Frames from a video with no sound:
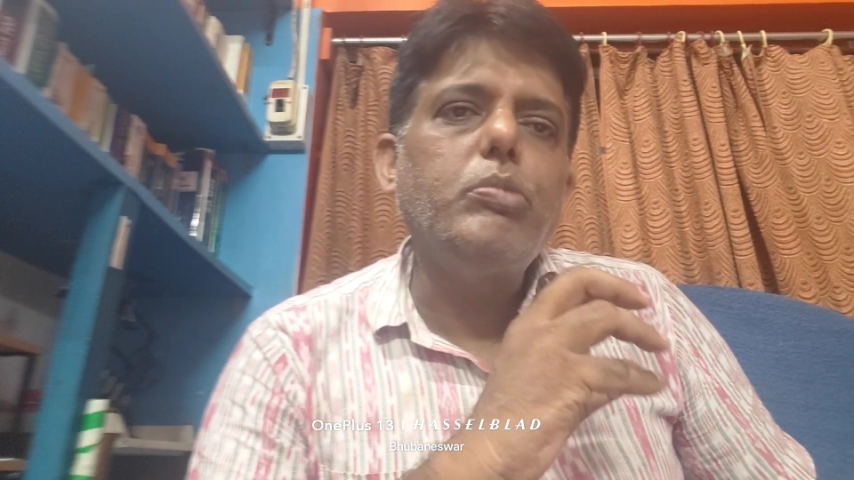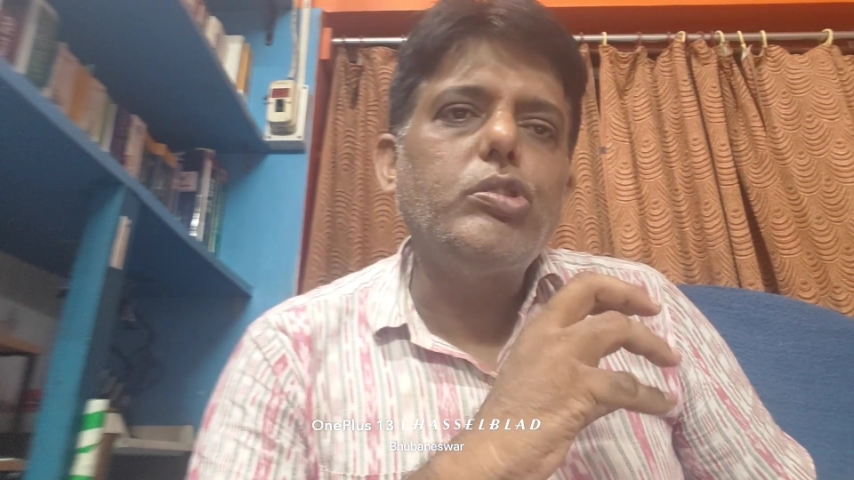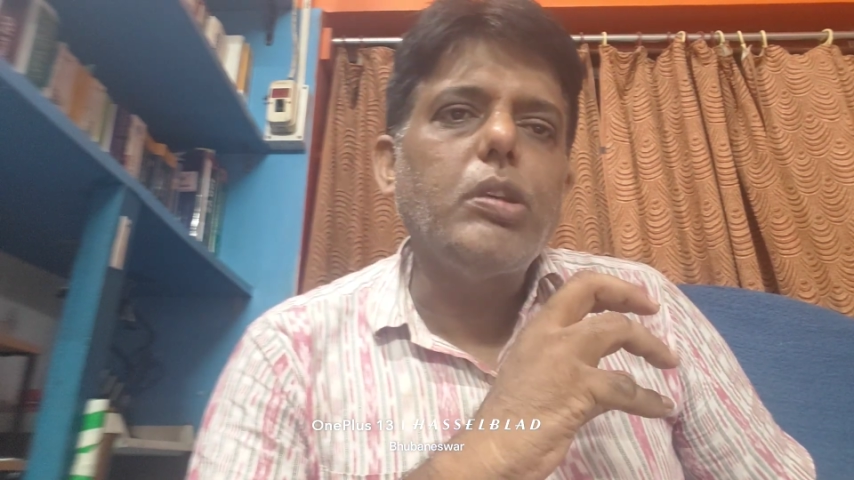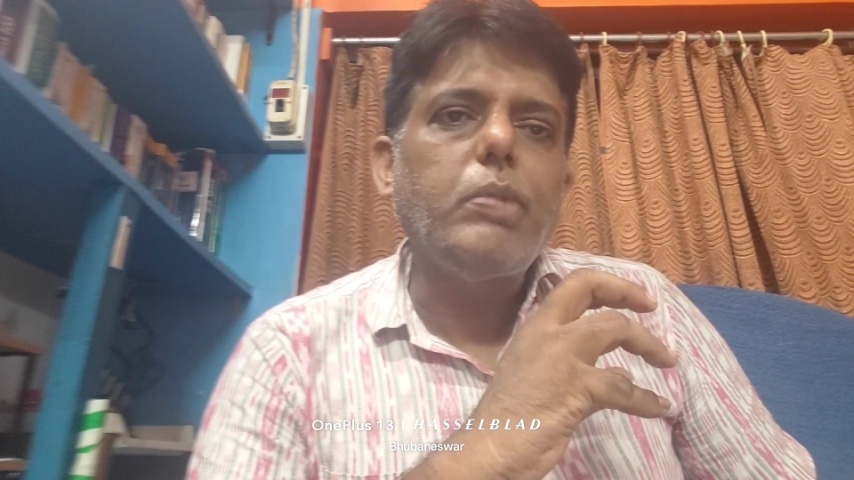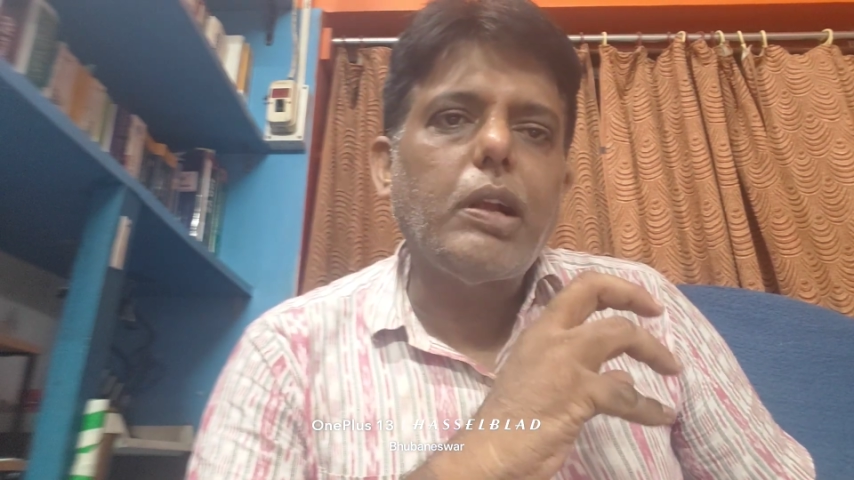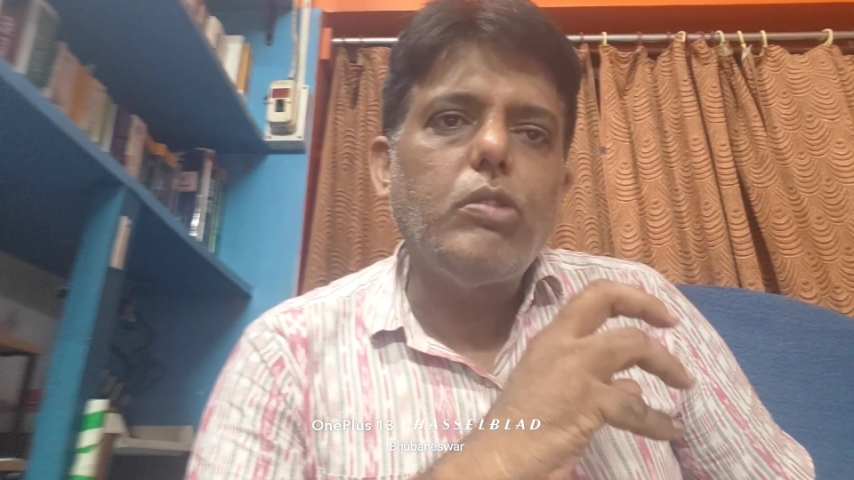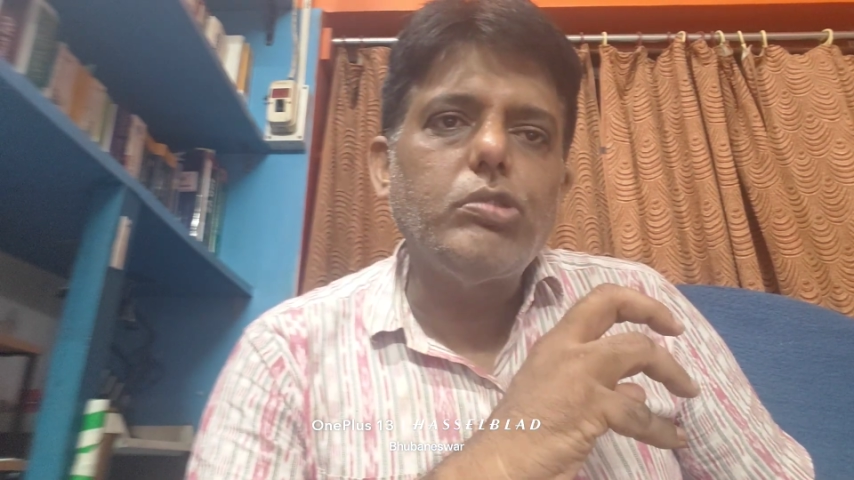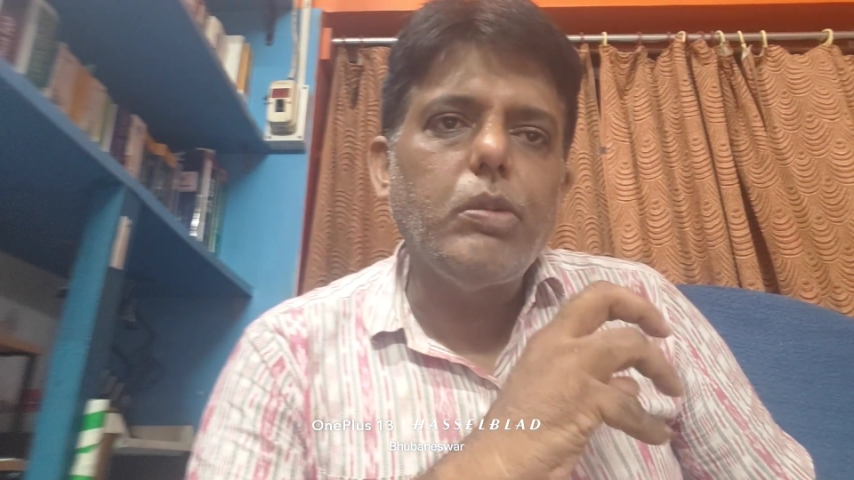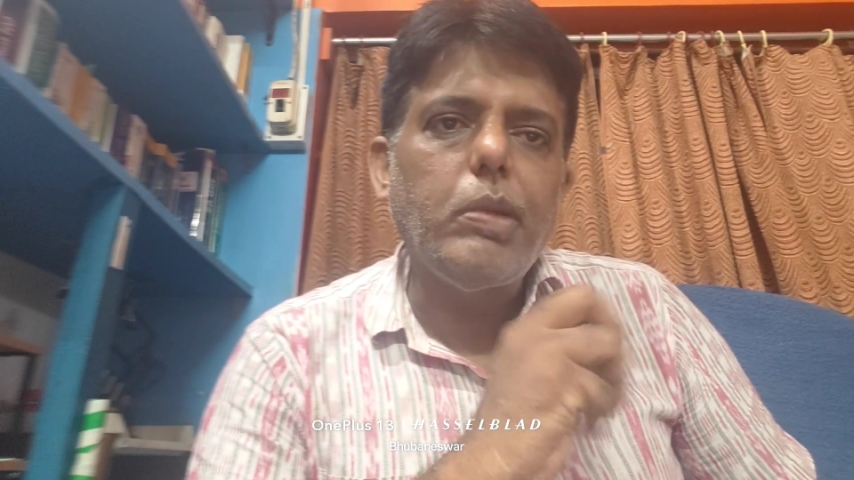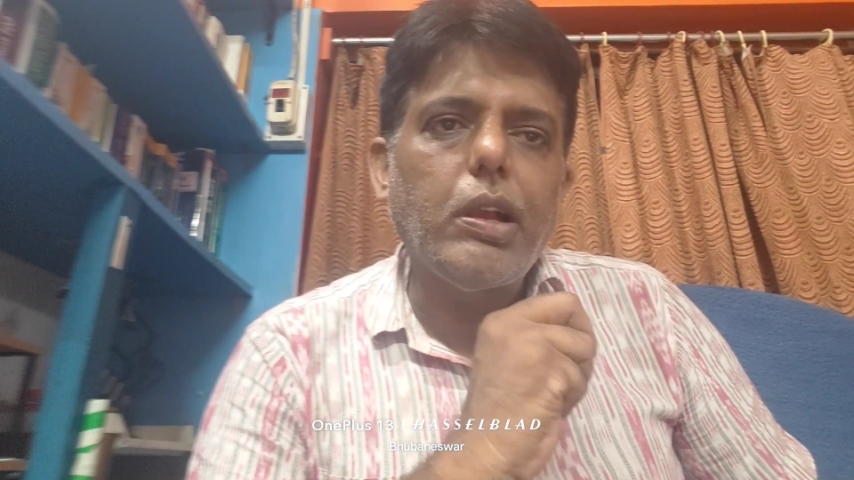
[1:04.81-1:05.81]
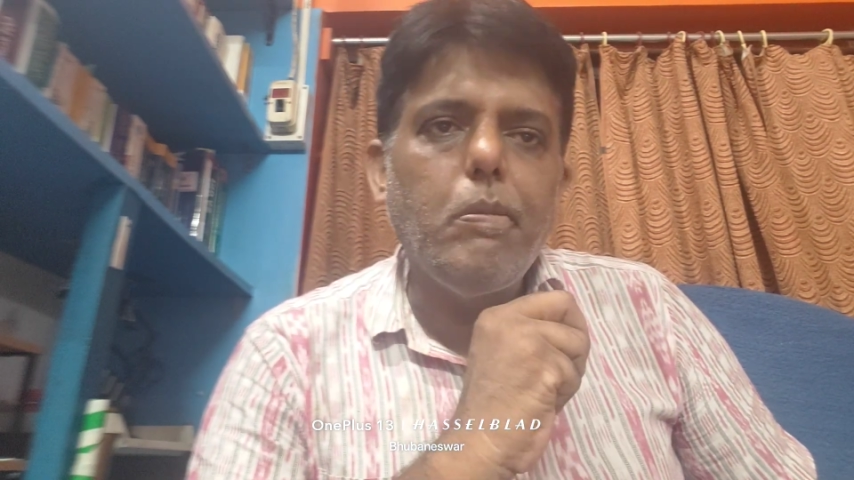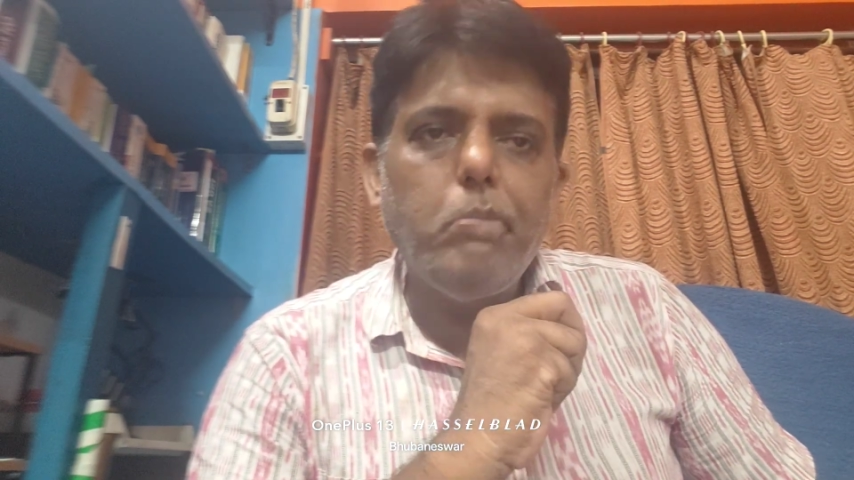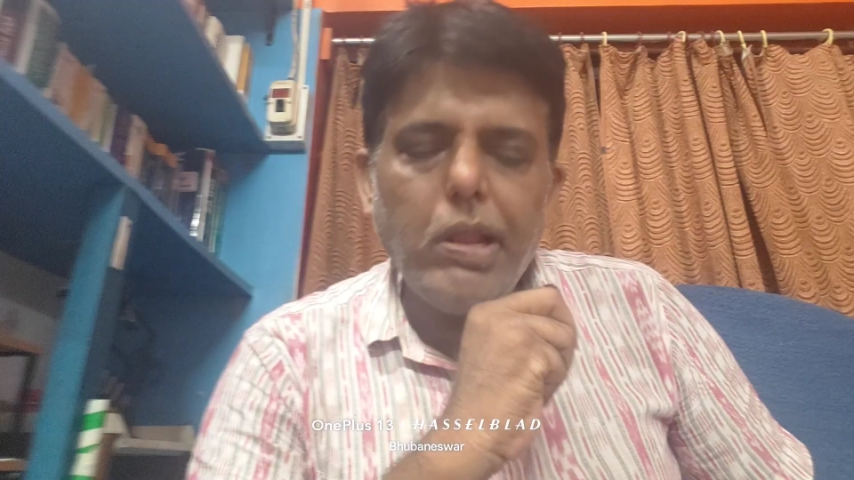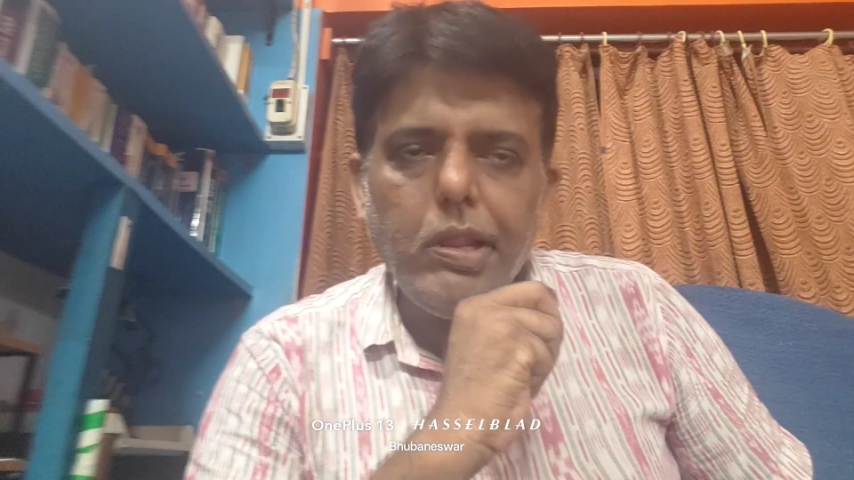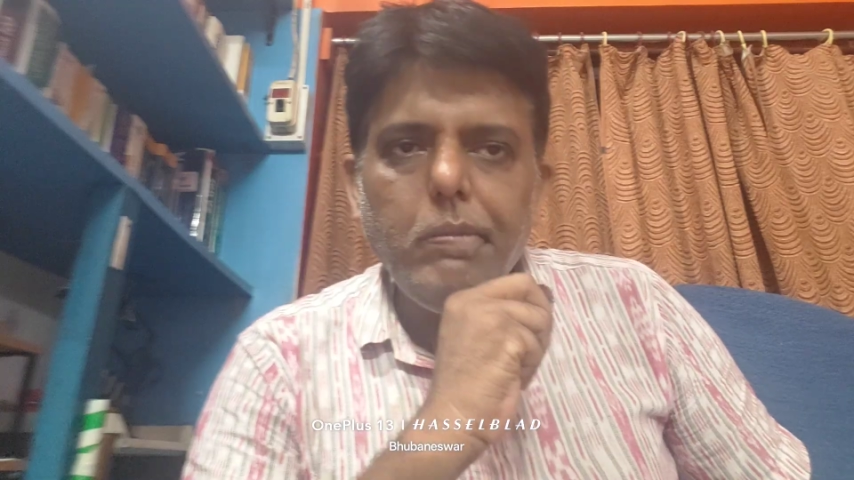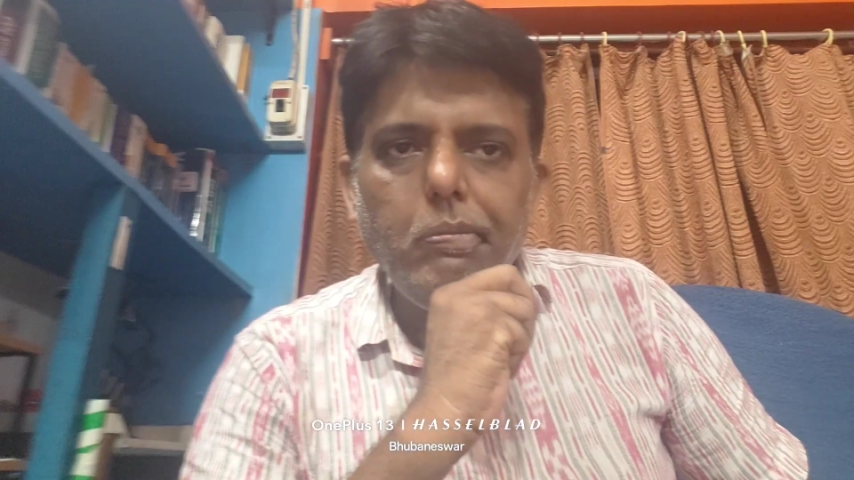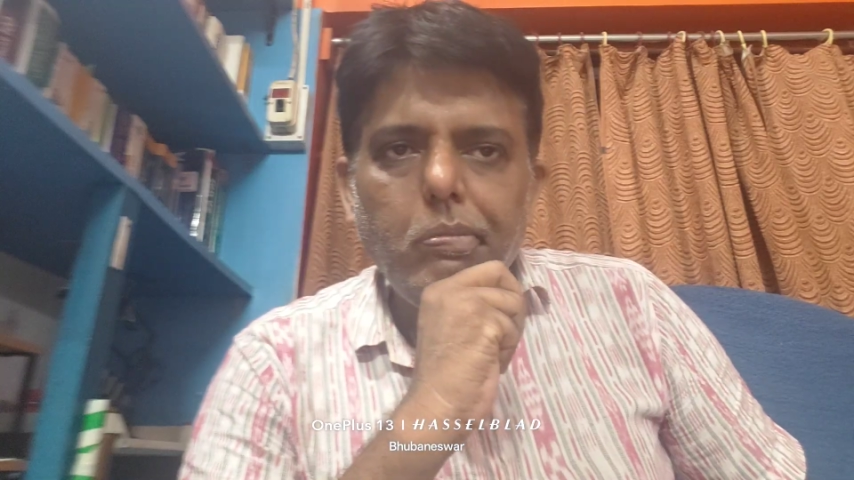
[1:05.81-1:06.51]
books of accounts of a company,